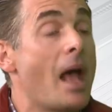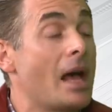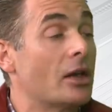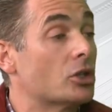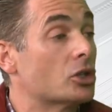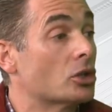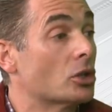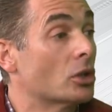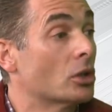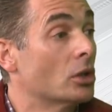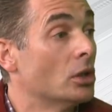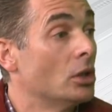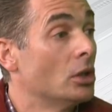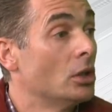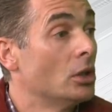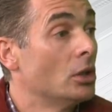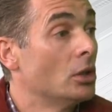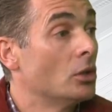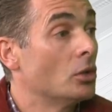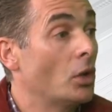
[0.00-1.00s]
Master,
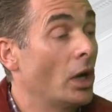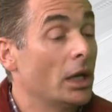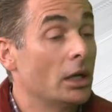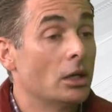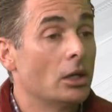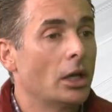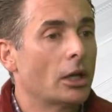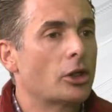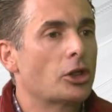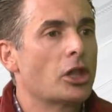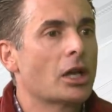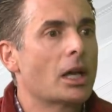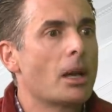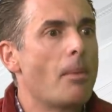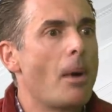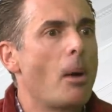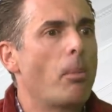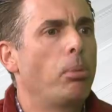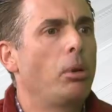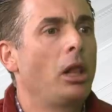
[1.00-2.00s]
right, like think
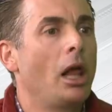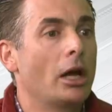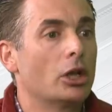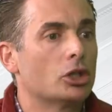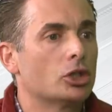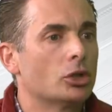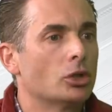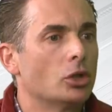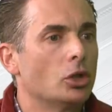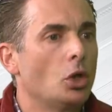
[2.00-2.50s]
about plush.